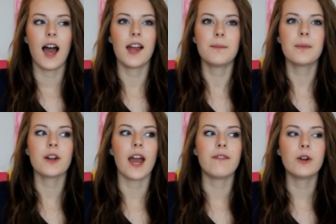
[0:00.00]
I
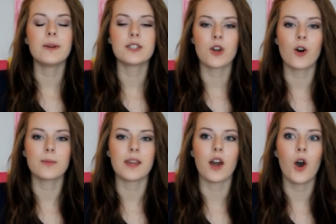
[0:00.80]
remember everyone
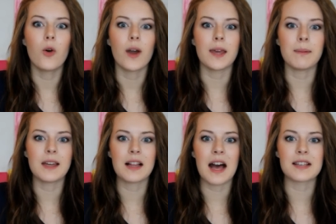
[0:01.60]
told me, oh
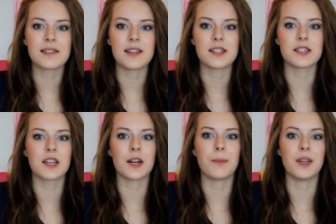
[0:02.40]
AP classes, it's
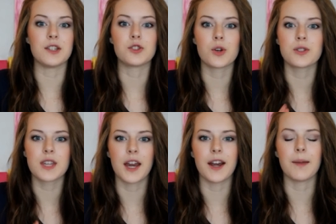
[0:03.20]
going to be so
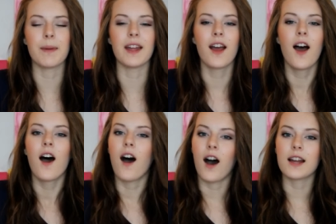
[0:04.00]
scary, but
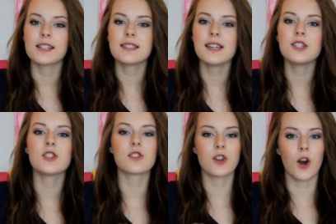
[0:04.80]
honestly
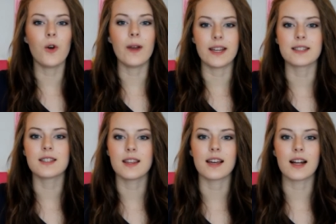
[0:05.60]
just go
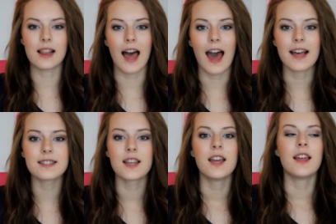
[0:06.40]
into the
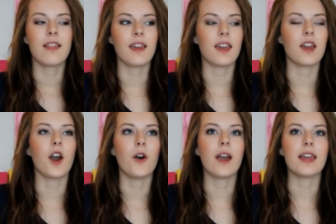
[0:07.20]
class thinking,
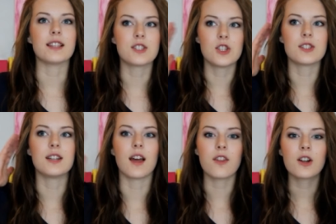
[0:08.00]
okay, this is just
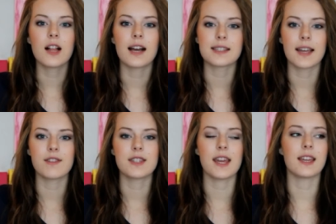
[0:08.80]
another class I
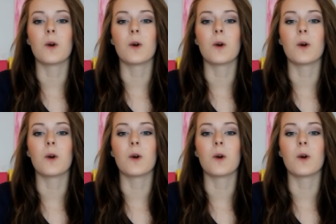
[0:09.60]
have to take.